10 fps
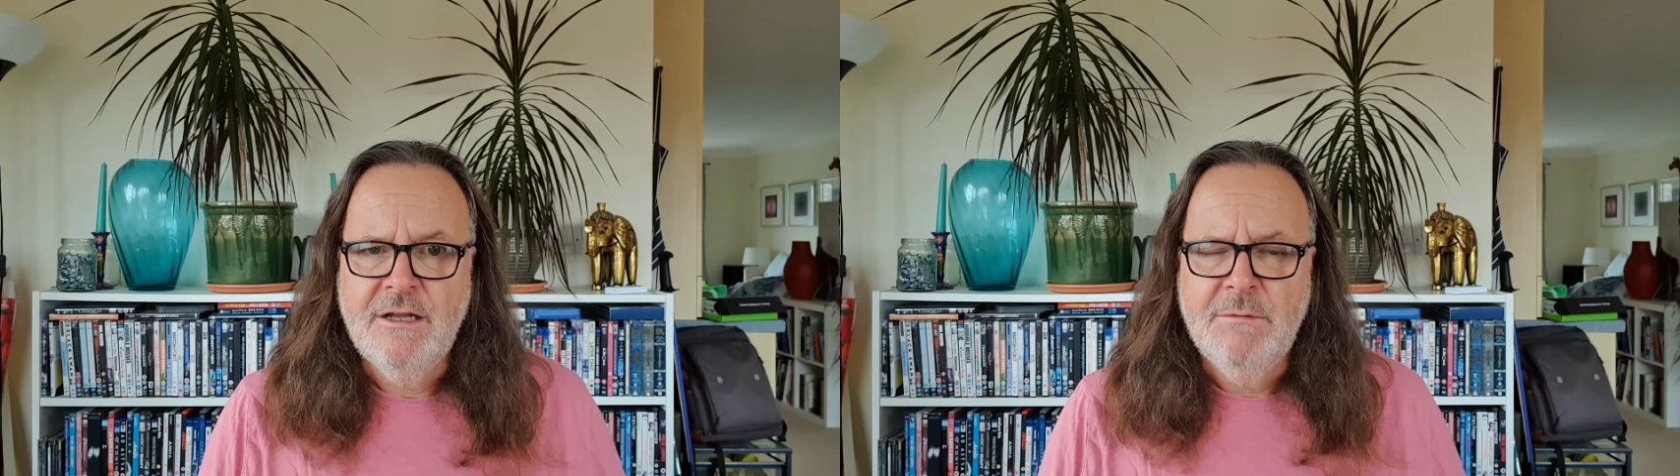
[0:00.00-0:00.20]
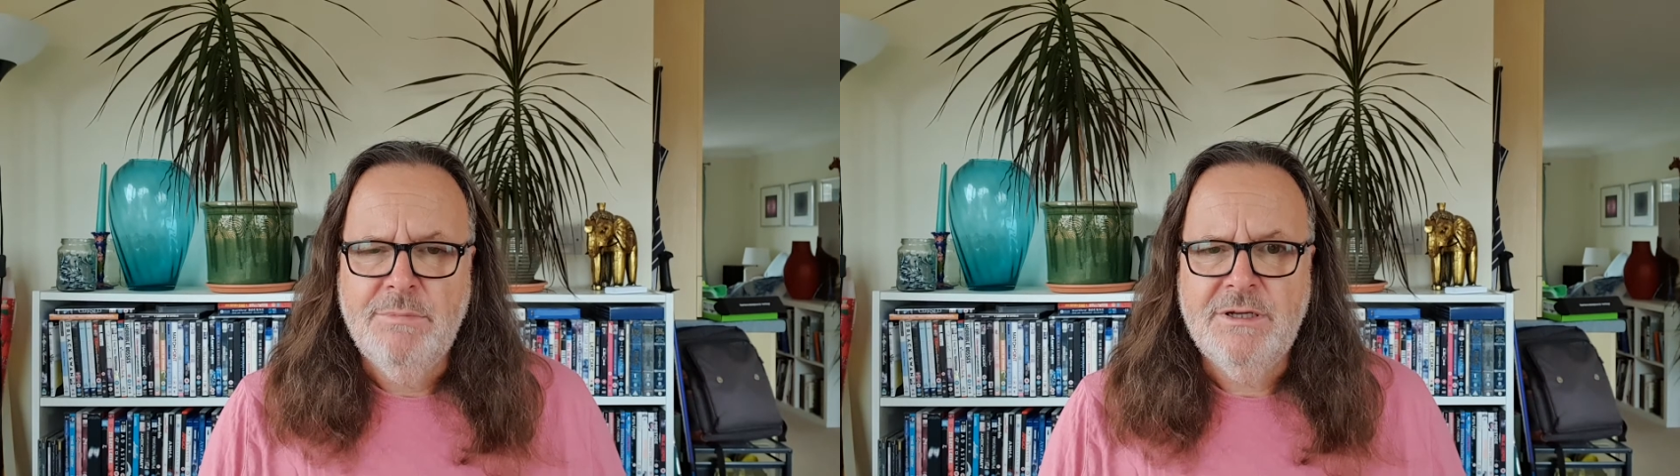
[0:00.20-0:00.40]

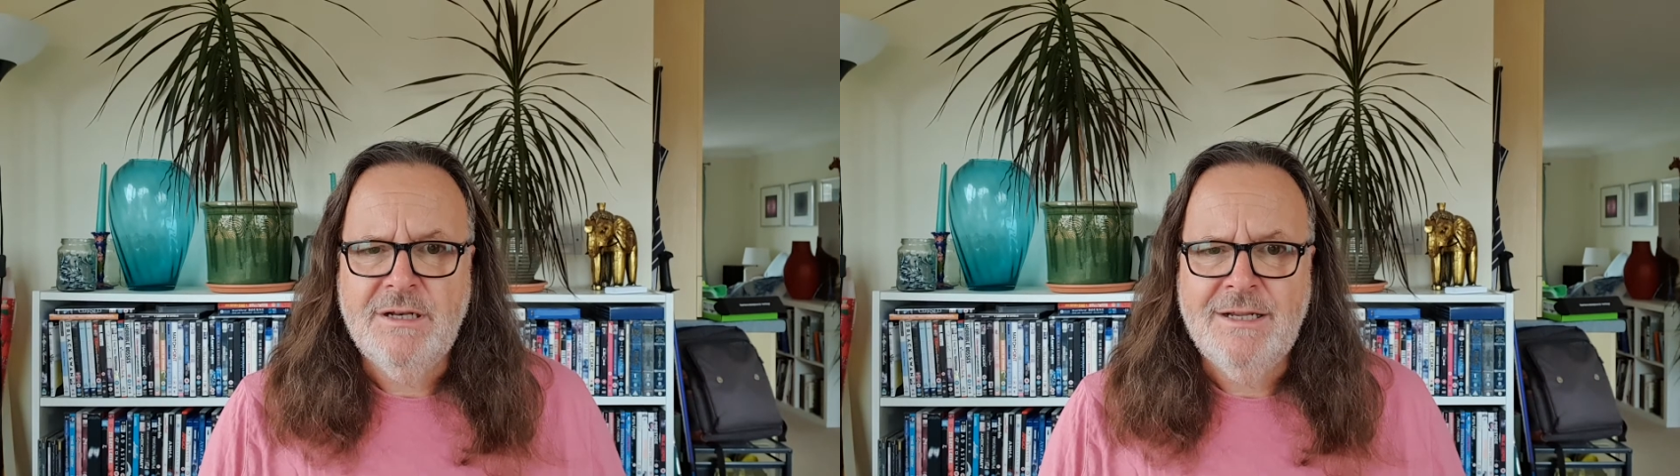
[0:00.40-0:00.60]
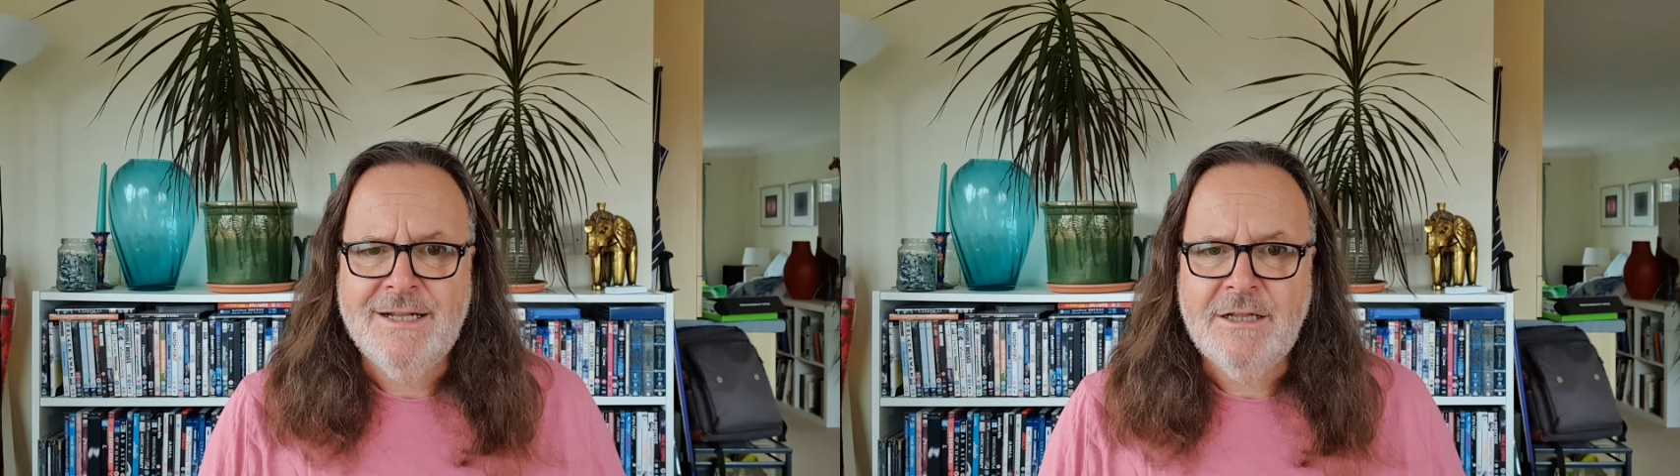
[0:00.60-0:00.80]
But
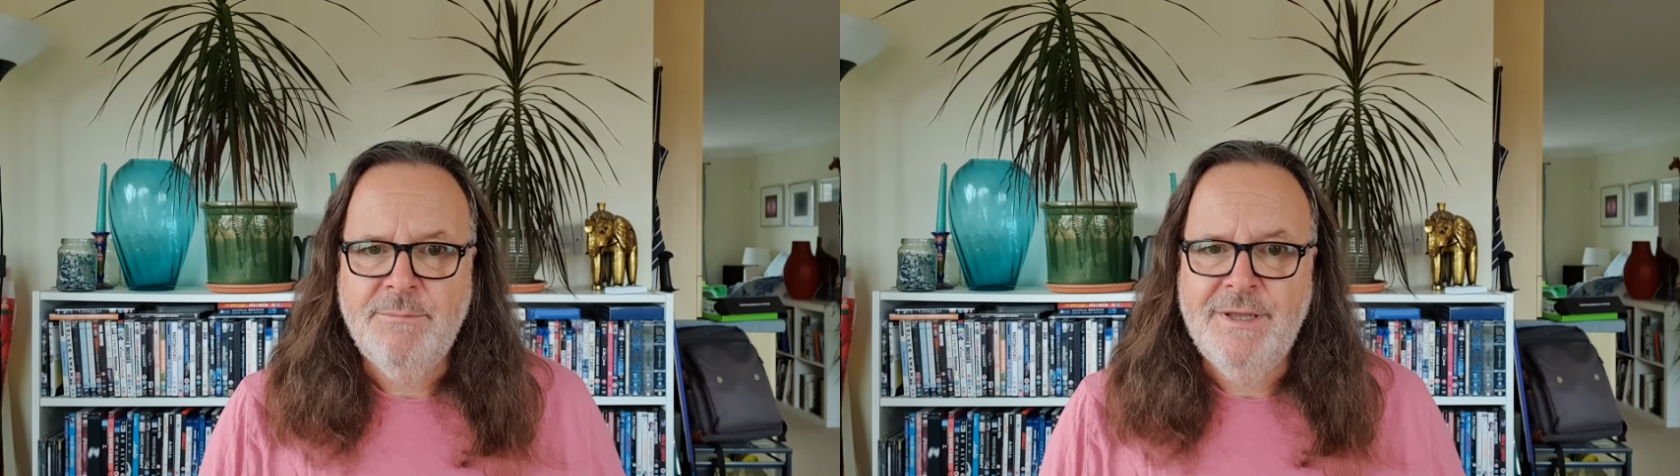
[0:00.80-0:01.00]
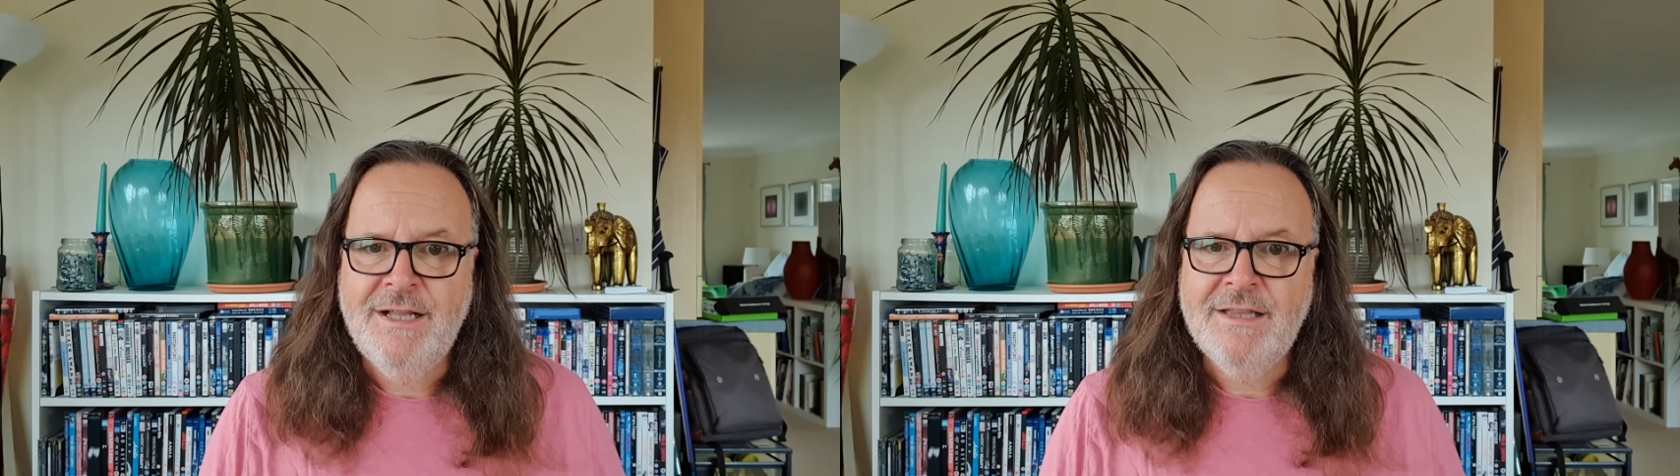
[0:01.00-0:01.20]
little
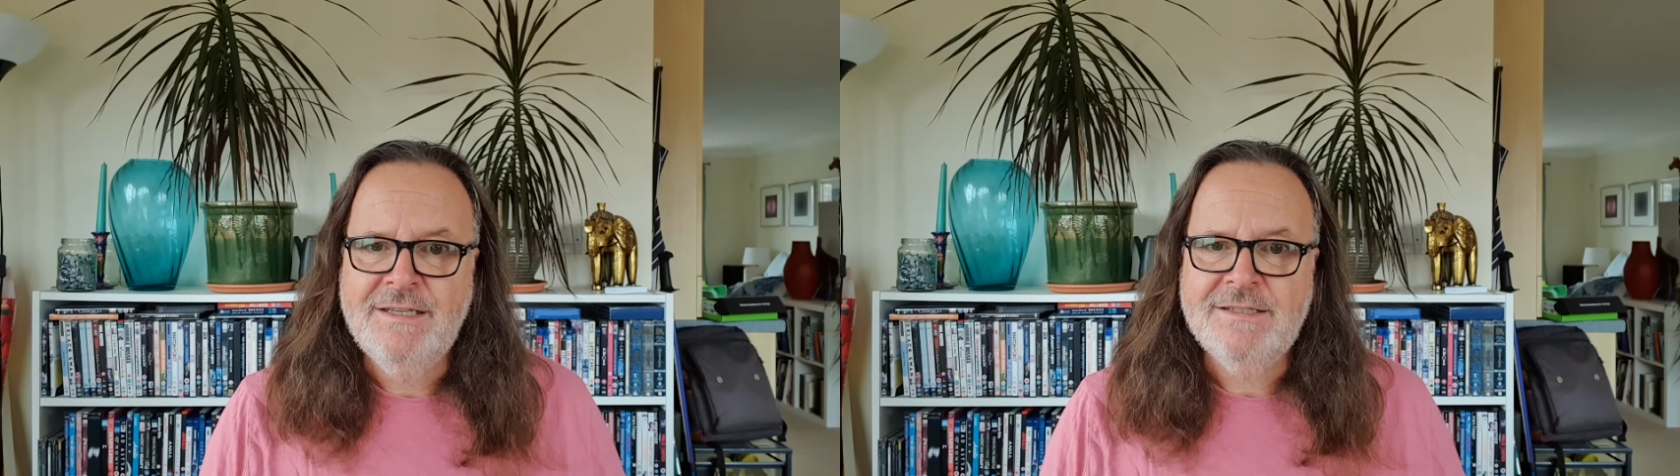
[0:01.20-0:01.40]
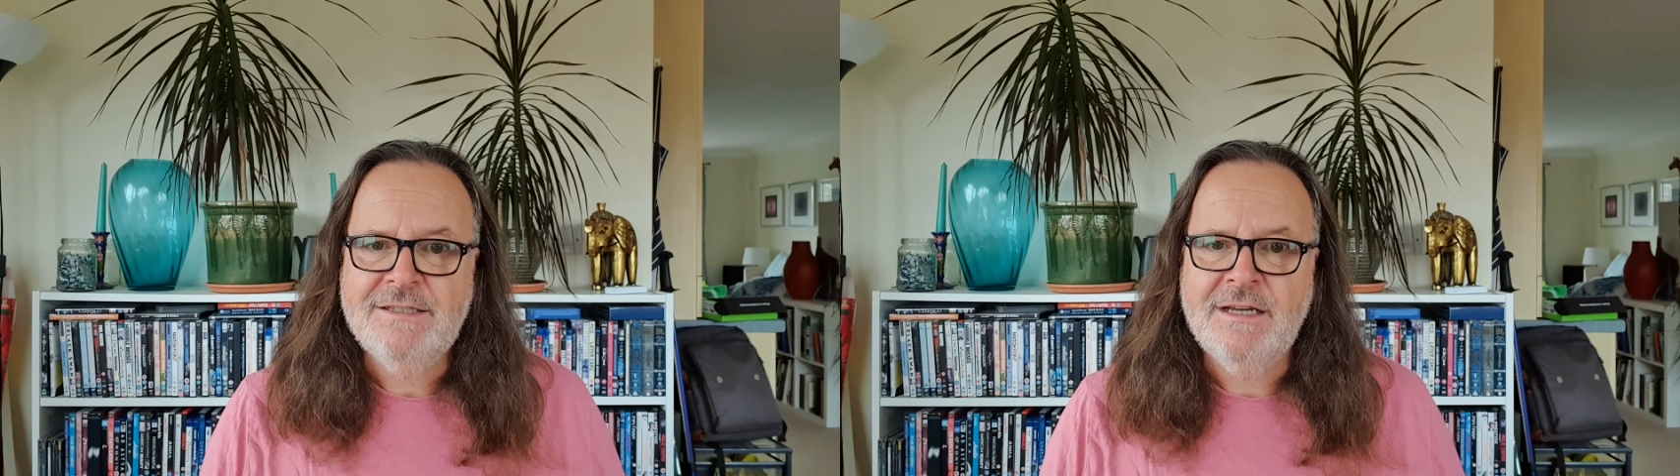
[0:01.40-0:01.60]
Bill
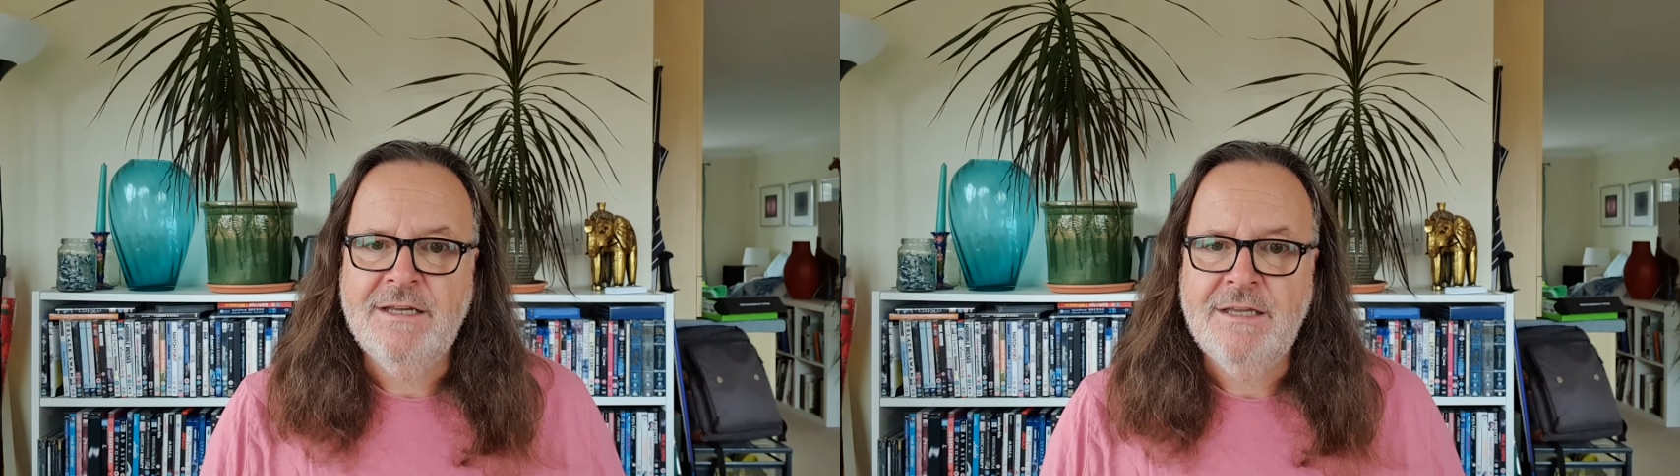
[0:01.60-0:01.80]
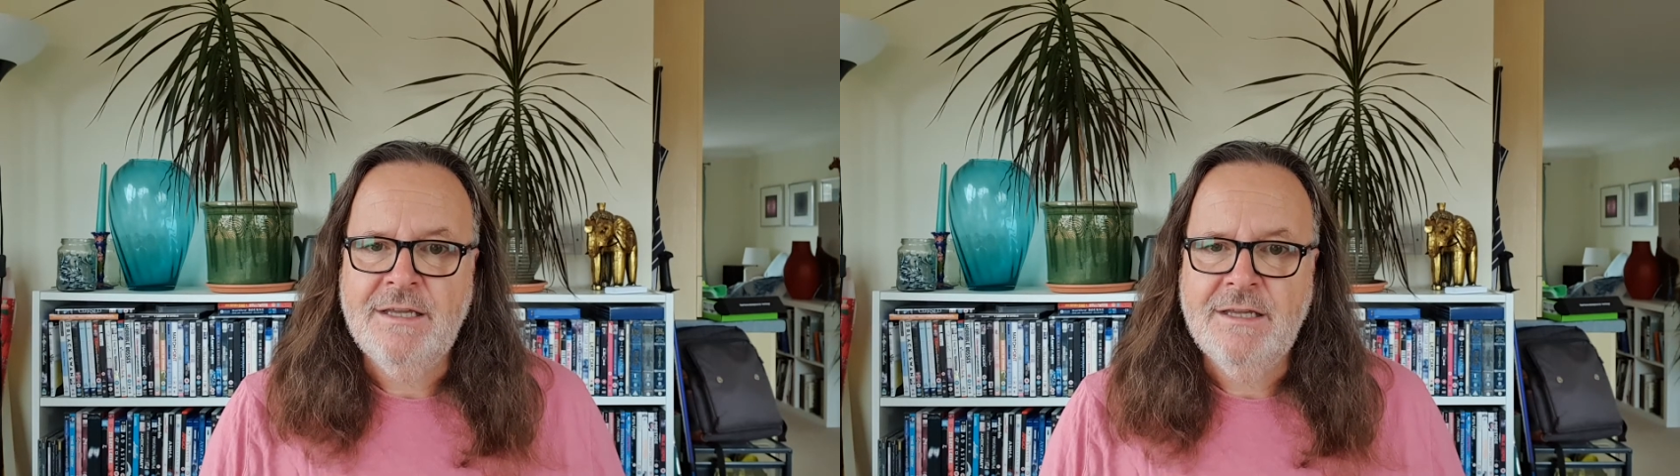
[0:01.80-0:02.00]
is
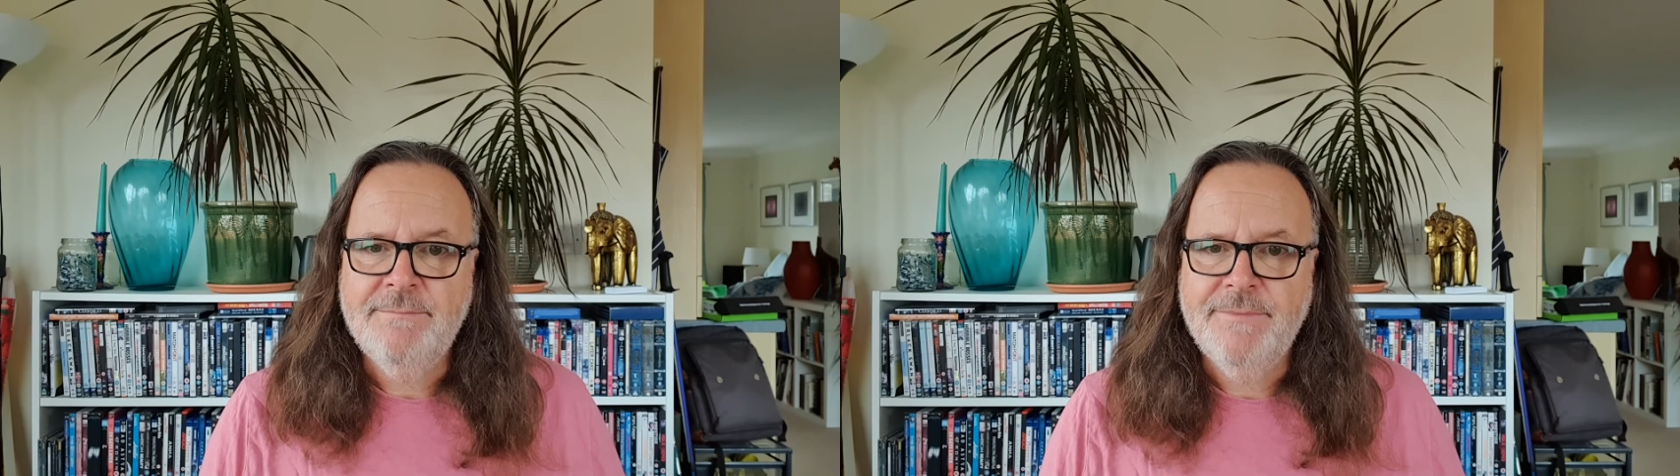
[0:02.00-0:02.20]
dying.